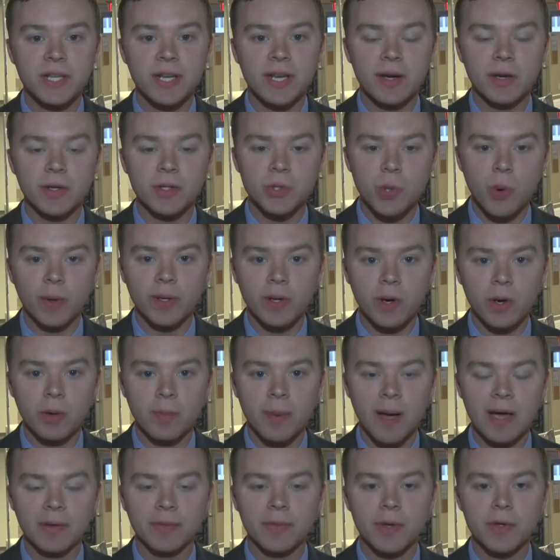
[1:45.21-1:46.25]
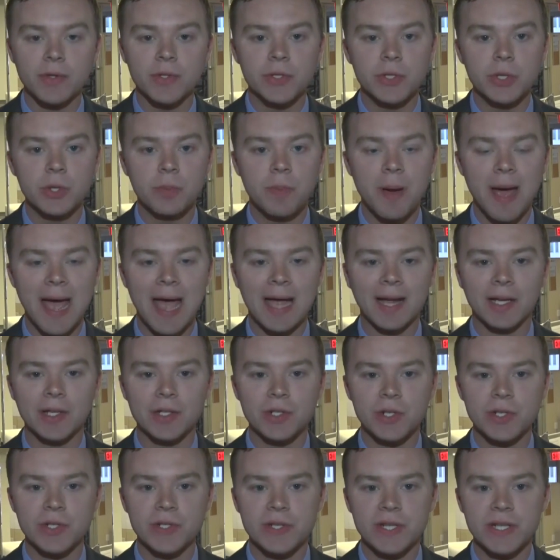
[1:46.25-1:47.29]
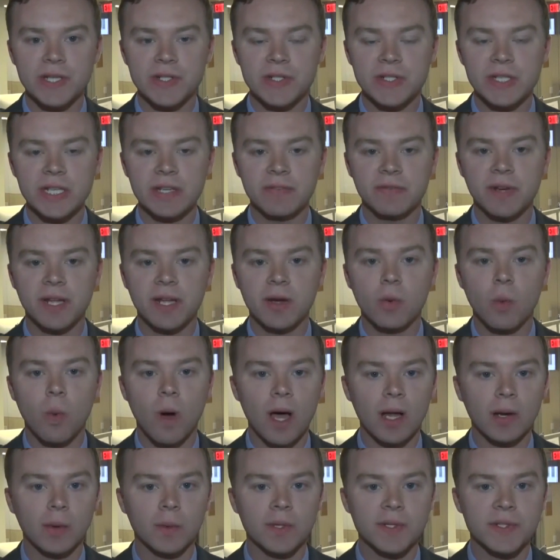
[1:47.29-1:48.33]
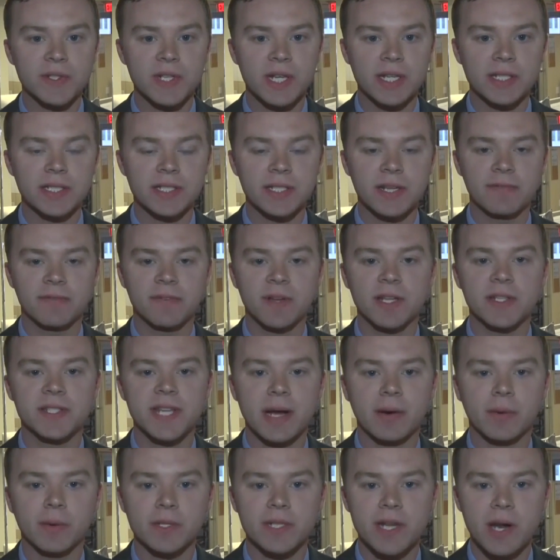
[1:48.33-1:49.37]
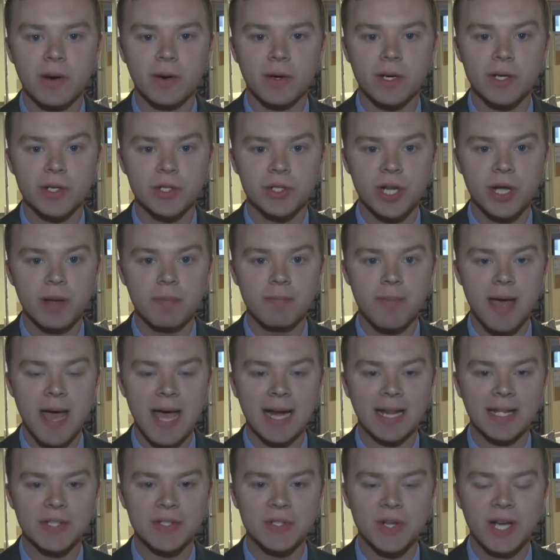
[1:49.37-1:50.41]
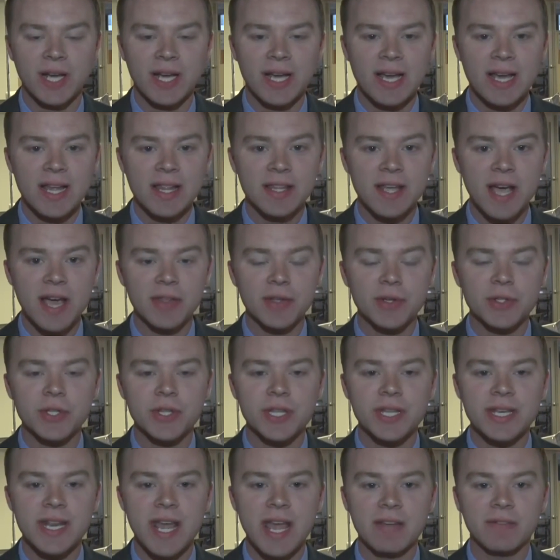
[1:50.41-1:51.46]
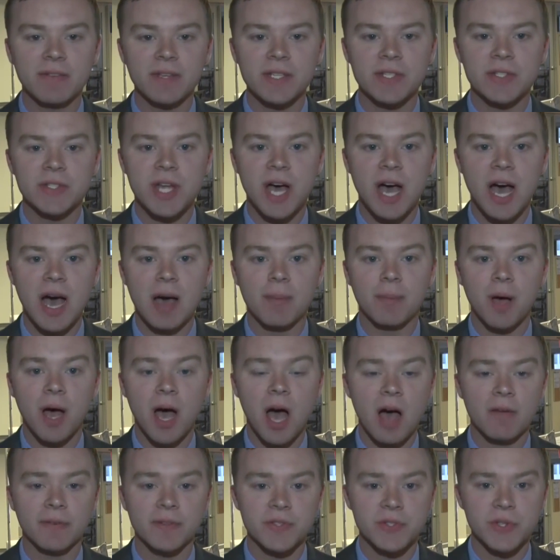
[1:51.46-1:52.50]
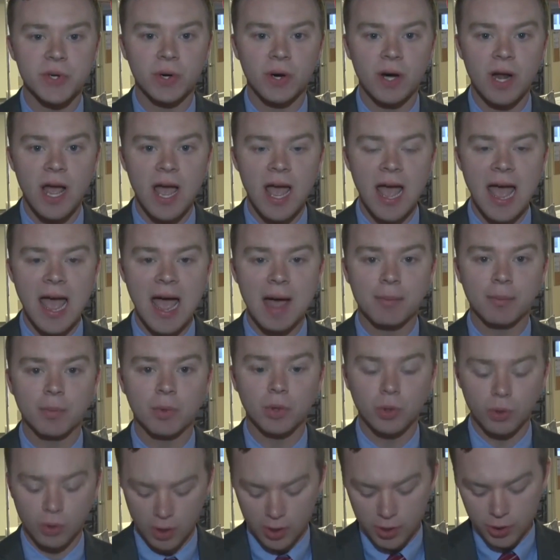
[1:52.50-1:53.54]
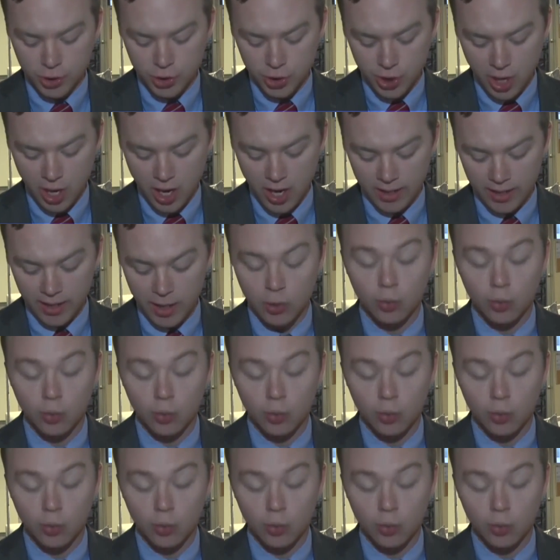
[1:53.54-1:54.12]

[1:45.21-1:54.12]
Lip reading: Here's what we know about those two packages this evening. One was sent to Defense Secretary Jim Mattis, the other to the Navy's top officer, Admiral John